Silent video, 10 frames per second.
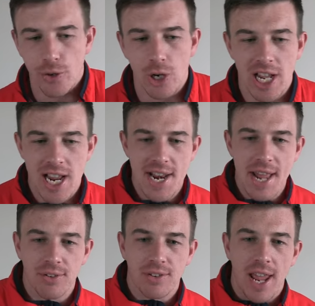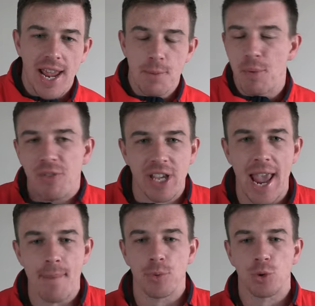earlier announced a bit of a
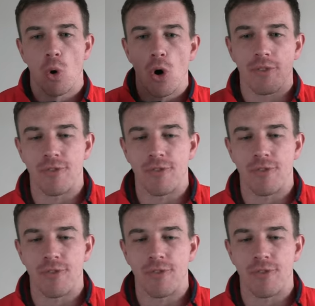camp squad,